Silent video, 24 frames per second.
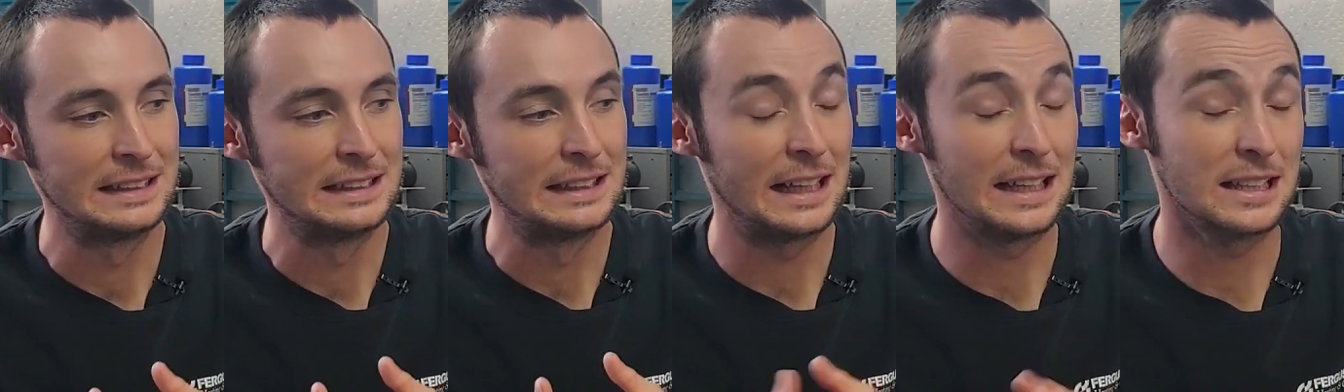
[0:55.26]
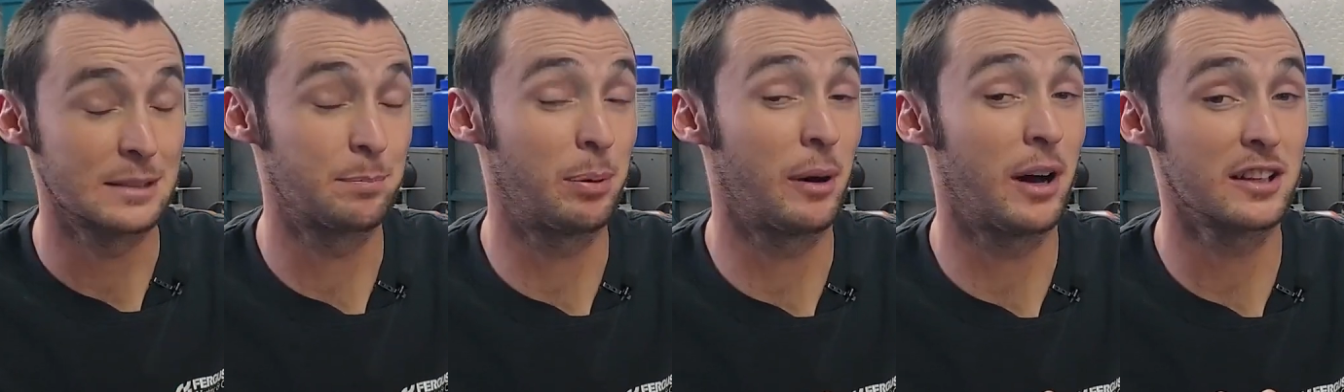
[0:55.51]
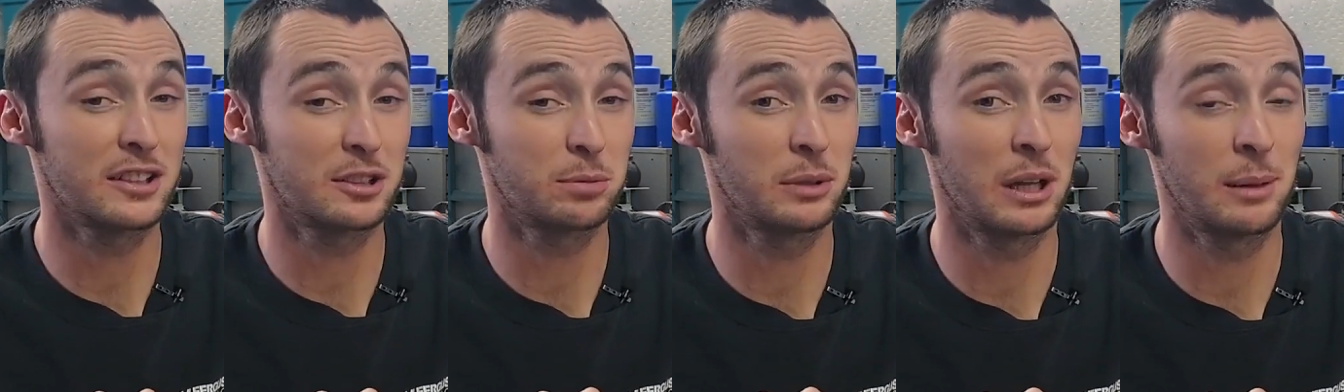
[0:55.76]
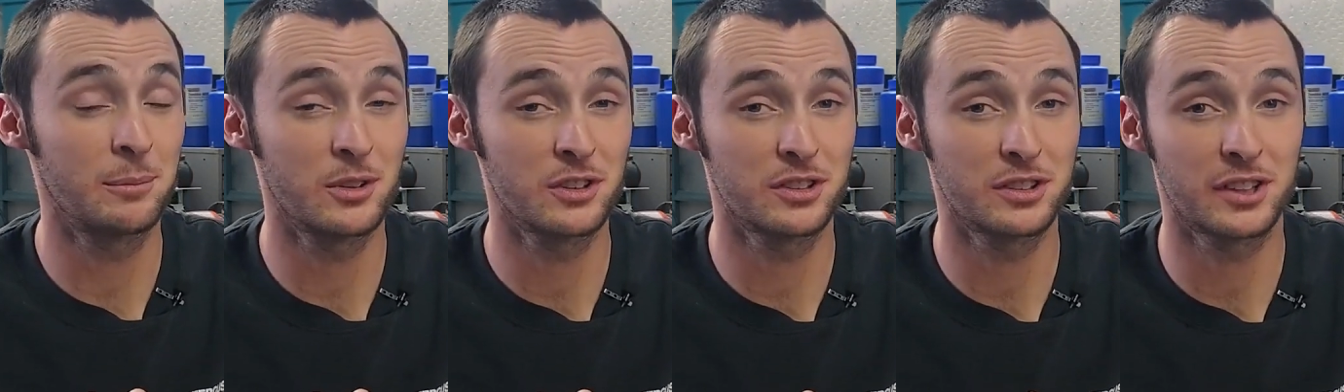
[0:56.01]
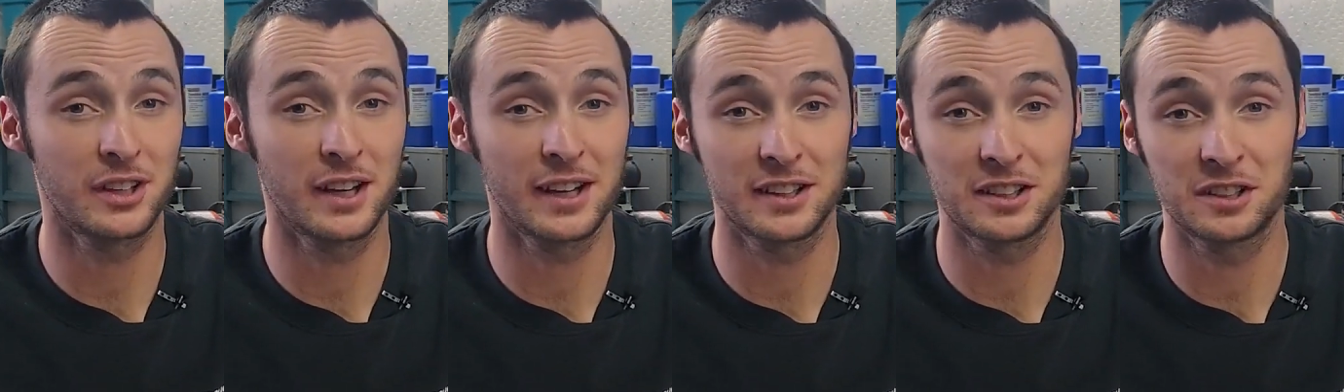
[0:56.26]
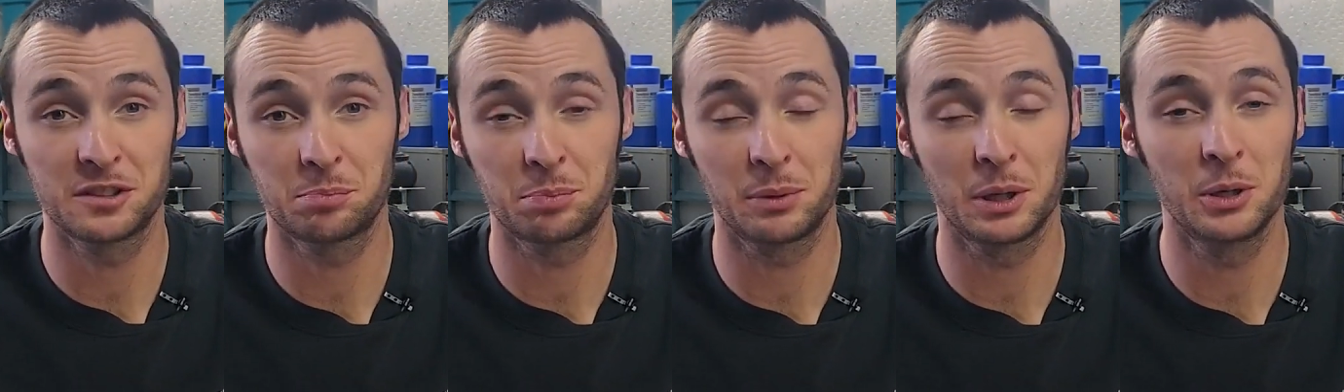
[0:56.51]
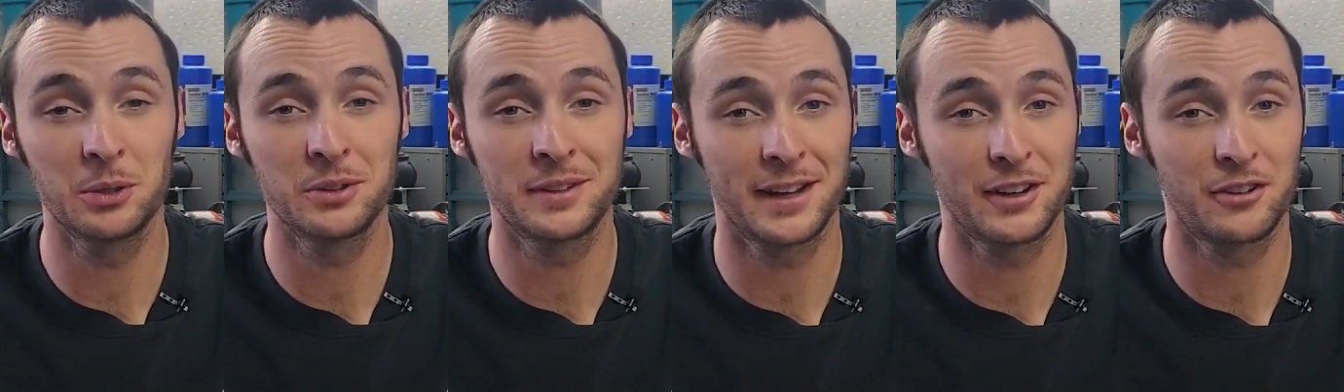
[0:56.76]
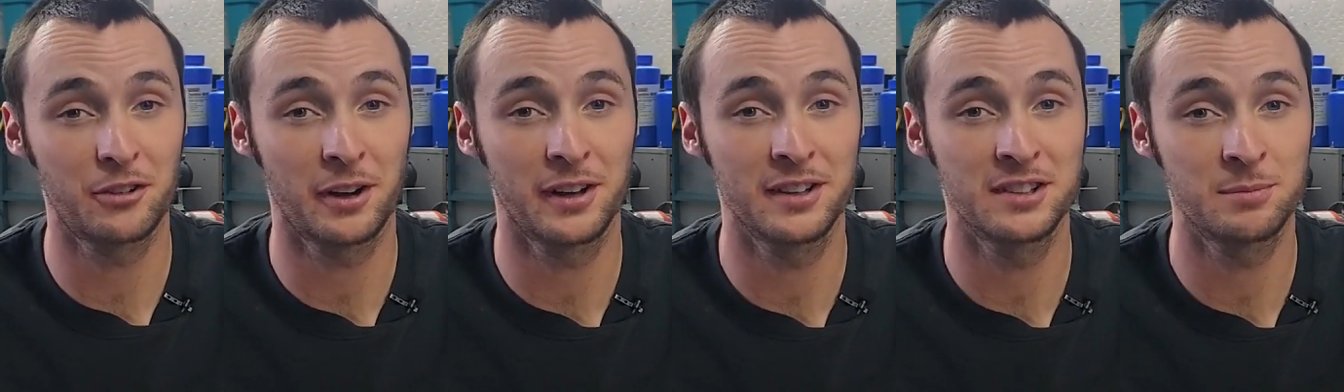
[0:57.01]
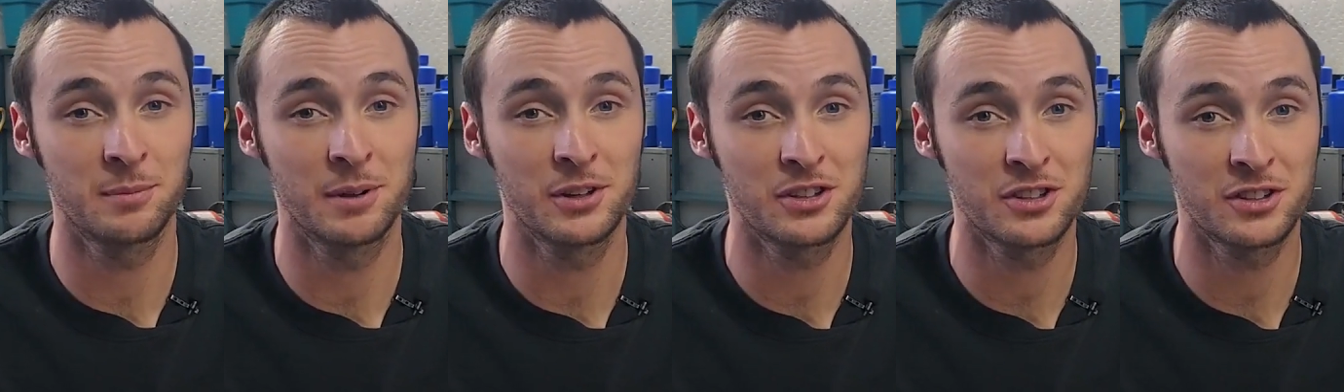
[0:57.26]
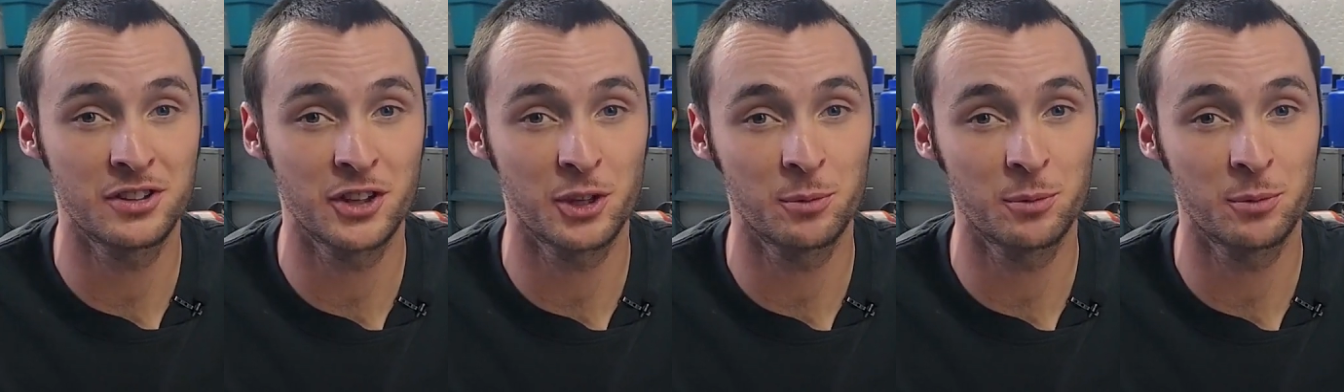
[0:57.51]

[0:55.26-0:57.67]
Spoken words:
it's possible I'm just going to explode that transmission